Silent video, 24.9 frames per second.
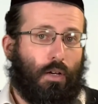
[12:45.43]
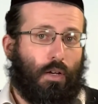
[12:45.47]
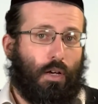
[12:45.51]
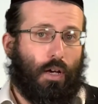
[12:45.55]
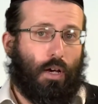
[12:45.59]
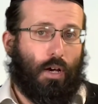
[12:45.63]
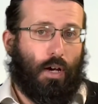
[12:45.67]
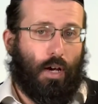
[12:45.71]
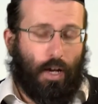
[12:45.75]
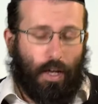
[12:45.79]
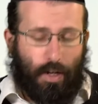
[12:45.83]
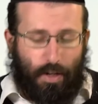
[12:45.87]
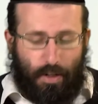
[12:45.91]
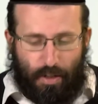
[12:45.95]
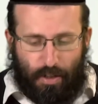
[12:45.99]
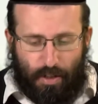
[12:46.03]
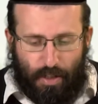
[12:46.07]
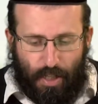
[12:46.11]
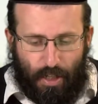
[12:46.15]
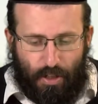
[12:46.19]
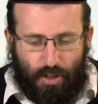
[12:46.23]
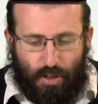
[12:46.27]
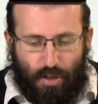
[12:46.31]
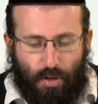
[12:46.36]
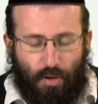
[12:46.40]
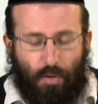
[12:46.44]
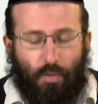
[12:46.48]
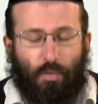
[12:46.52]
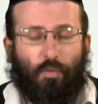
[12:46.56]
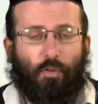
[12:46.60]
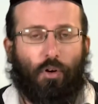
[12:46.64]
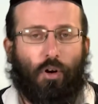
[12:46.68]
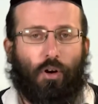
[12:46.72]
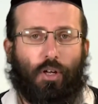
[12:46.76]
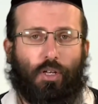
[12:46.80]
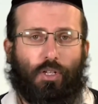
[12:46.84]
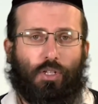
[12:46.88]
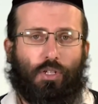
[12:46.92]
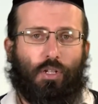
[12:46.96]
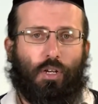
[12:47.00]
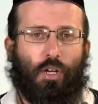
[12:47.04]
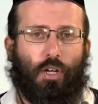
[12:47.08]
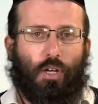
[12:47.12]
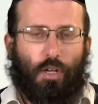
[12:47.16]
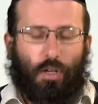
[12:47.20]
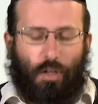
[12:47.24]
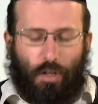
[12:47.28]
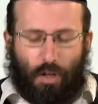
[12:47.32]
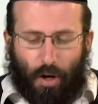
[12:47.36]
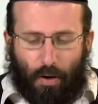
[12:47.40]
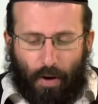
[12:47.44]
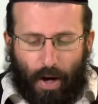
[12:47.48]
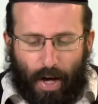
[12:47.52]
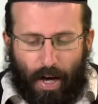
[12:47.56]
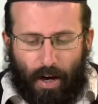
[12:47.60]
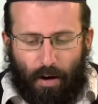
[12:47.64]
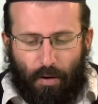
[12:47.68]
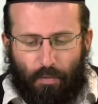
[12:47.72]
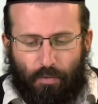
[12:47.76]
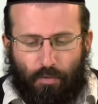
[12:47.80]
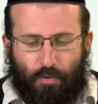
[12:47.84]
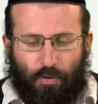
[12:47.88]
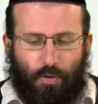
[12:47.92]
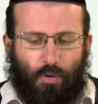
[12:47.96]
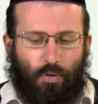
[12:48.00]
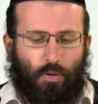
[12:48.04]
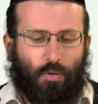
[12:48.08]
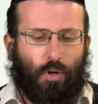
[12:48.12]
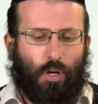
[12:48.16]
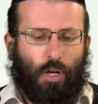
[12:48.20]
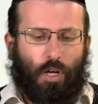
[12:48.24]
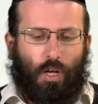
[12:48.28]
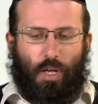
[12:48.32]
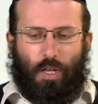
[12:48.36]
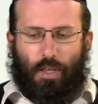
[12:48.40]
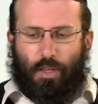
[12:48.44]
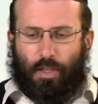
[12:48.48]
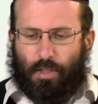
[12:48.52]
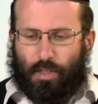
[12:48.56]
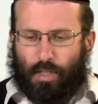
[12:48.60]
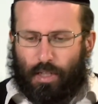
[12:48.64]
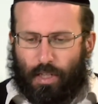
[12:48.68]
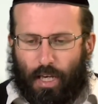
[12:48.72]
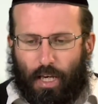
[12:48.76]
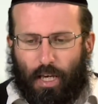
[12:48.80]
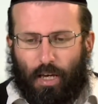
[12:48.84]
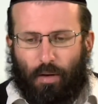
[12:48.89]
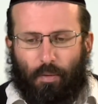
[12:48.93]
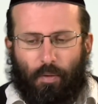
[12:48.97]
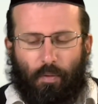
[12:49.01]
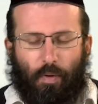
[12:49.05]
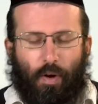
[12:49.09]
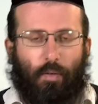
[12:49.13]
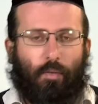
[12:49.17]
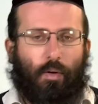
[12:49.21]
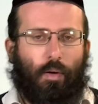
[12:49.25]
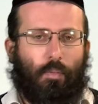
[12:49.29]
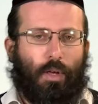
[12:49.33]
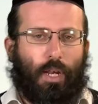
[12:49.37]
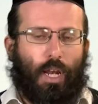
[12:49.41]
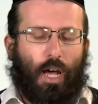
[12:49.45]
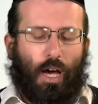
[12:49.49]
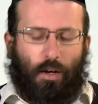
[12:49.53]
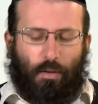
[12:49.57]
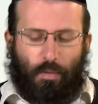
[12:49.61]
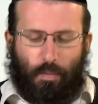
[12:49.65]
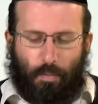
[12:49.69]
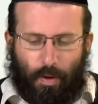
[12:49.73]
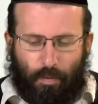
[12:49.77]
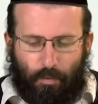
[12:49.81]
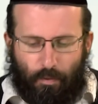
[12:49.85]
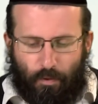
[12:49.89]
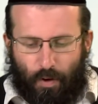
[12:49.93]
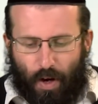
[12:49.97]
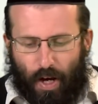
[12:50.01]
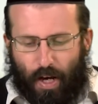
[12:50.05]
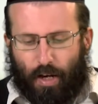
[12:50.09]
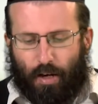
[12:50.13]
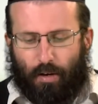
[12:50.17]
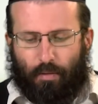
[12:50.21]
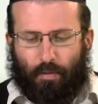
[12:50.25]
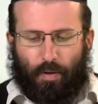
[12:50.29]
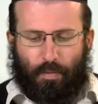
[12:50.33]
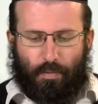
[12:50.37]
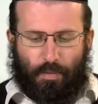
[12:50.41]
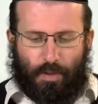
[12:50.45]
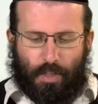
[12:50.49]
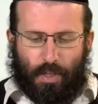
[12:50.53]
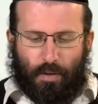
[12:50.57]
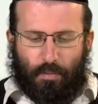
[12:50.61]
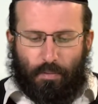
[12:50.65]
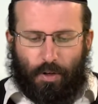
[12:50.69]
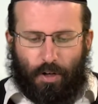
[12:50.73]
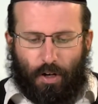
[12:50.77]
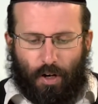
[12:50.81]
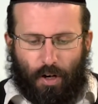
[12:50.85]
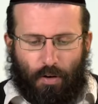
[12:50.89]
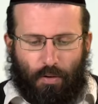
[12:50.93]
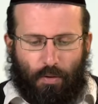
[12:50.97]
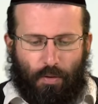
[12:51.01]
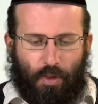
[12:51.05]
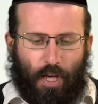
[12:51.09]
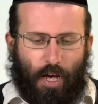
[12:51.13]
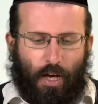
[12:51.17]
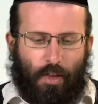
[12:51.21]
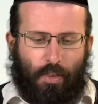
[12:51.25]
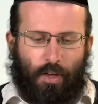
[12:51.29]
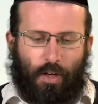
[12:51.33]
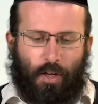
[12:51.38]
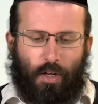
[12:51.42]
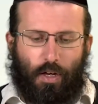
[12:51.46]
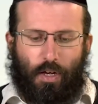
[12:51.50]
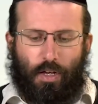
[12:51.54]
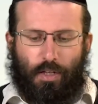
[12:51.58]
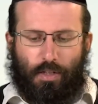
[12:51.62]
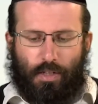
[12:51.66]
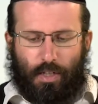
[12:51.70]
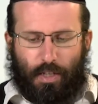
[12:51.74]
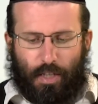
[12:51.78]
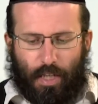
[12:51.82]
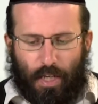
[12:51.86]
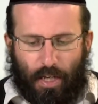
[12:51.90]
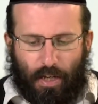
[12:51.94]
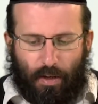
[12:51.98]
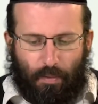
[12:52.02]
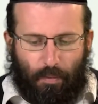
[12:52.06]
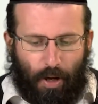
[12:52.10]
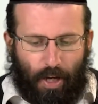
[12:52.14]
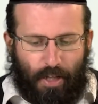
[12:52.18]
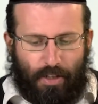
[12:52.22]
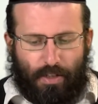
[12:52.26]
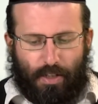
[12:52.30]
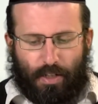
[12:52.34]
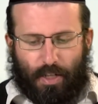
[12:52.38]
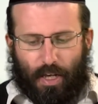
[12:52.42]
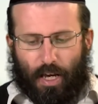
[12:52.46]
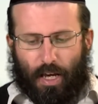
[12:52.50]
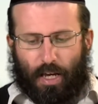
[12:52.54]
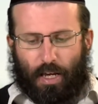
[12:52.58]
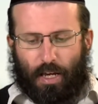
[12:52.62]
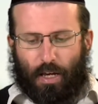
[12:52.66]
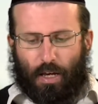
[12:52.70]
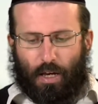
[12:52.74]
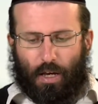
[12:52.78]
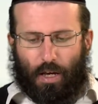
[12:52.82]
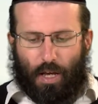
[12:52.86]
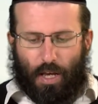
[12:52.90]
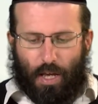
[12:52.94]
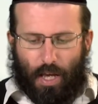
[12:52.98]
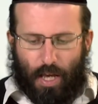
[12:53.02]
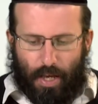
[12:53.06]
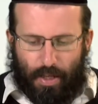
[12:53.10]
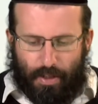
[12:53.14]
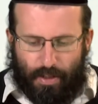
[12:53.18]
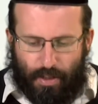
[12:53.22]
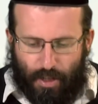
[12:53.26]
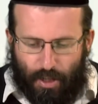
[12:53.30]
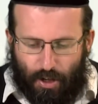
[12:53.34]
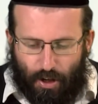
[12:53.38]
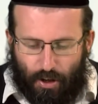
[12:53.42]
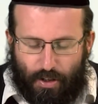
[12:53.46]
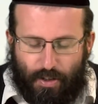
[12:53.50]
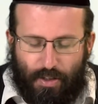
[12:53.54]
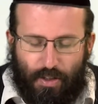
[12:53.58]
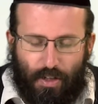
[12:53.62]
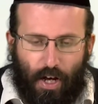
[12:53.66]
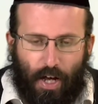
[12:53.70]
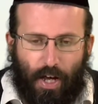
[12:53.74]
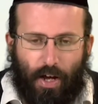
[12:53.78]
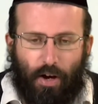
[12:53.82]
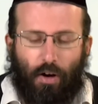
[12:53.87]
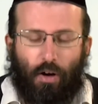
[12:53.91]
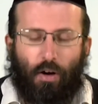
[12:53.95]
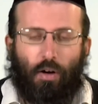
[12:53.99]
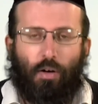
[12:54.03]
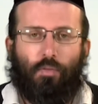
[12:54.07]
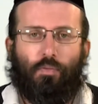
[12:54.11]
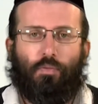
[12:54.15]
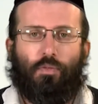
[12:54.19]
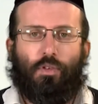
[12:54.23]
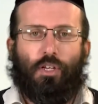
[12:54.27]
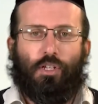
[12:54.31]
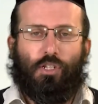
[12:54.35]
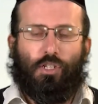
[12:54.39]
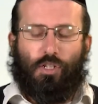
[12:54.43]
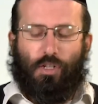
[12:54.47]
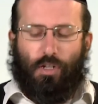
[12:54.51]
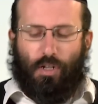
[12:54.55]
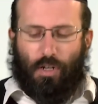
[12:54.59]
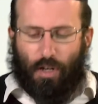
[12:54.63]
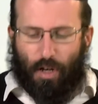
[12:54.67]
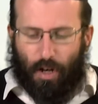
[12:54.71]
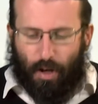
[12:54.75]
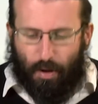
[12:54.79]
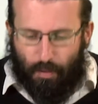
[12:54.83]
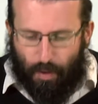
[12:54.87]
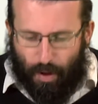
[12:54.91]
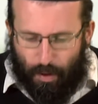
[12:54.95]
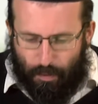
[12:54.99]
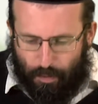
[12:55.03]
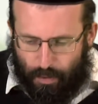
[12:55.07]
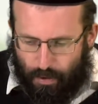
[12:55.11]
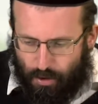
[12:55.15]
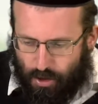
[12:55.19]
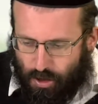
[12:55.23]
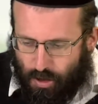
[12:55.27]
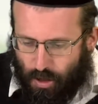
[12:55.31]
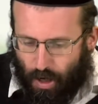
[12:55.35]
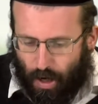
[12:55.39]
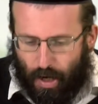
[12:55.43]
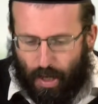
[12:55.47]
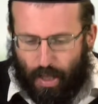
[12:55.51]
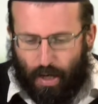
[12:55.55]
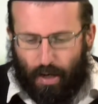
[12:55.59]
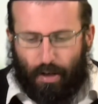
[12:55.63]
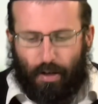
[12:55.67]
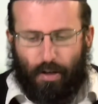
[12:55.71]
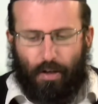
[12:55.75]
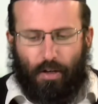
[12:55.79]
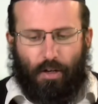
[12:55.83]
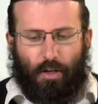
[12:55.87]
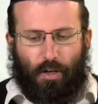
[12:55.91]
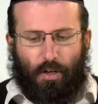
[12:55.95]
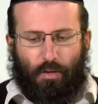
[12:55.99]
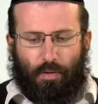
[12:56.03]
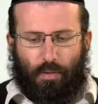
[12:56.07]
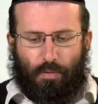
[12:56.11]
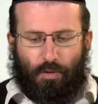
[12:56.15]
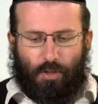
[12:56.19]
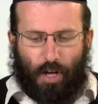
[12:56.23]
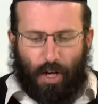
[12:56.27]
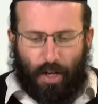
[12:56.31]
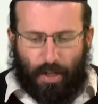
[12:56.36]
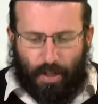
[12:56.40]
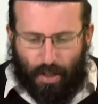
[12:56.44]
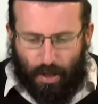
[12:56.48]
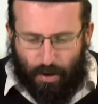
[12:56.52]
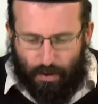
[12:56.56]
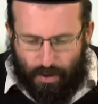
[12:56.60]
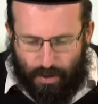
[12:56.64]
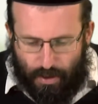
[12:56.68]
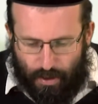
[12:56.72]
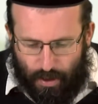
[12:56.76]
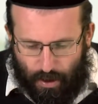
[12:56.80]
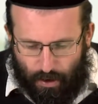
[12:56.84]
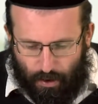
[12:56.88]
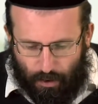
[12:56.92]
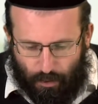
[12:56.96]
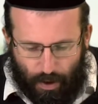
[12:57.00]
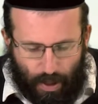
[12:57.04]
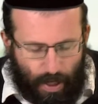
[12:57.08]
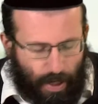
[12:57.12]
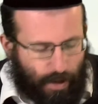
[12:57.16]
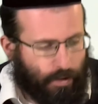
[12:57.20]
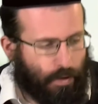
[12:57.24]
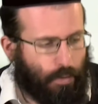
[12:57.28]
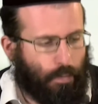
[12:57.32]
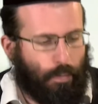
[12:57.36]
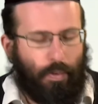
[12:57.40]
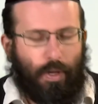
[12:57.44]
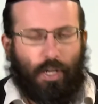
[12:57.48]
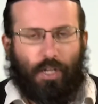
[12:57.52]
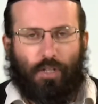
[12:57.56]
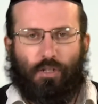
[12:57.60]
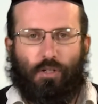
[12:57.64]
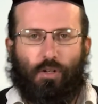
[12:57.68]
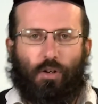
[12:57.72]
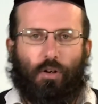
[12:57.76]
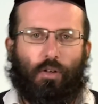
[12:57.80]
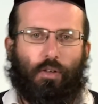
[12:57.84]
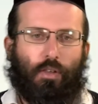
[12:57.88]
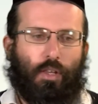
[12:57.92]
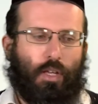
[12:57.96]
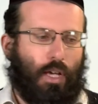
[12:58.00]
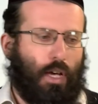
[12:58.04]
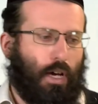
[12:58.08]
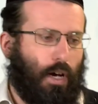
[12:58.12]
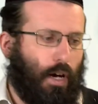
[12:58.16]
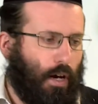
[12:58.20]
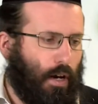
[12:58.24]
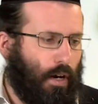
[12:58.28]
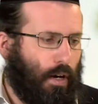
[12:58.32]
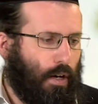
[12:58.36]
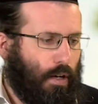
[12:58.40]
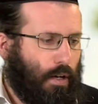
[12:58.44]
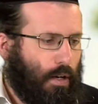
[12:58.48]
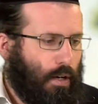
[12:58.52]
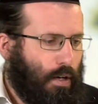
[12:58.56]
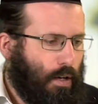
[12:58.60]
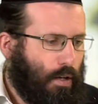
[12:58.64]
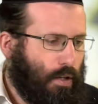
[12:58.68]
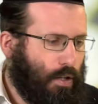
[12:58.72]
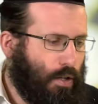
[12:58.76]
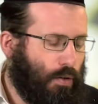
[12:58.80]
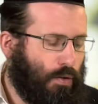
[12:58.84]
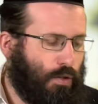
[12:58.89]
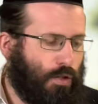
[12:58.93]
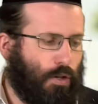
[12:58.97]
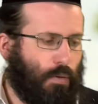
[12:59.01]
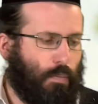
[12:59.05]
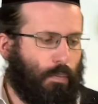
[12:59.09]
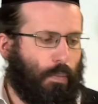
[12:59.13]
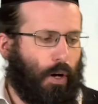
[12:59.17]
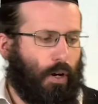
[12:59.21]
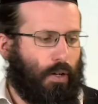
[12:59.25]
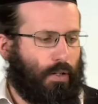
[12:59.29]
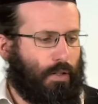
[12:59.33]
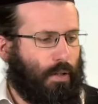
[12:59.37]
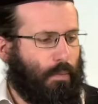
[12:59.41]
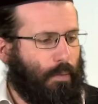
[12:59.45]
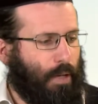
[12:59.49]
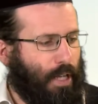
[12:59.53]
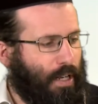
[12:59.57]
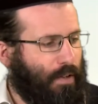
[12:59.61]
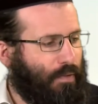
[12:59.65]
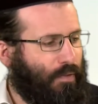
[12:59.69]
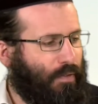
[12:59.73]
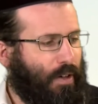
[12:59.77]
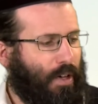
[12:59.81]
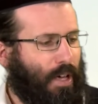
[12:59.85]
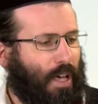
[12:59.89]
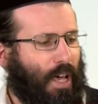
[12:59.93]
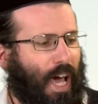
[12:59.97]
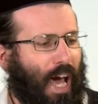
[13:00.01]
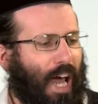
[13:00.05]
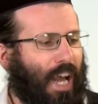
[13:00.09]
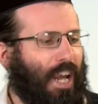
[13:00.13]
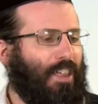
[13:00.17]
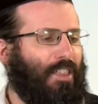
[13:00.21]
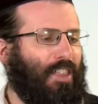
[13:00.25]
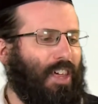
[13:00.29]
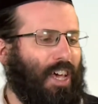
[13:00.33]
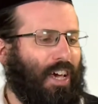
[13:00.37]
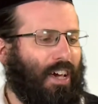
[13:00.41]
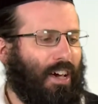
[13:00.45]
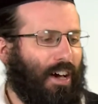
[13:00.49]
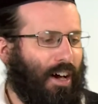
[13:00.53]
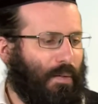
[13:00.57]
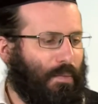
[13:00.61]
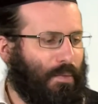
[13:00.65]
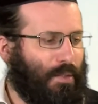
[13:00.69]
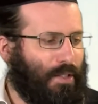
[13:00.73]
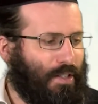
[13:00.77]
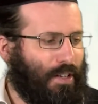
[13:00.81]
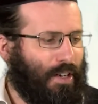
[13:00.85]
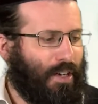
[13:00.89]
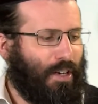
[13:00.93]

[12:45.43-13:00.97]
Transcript: and the teachings of Rabbi Arush go out through the Tzaddikim of Rabbi Nachman ben Feiga, ben Simcha, and all the other Tzaddikim. Like today is the yahrzeit of Reb Shayla Kerastira. We had the picture on the YouTube post. I mean, if anything comes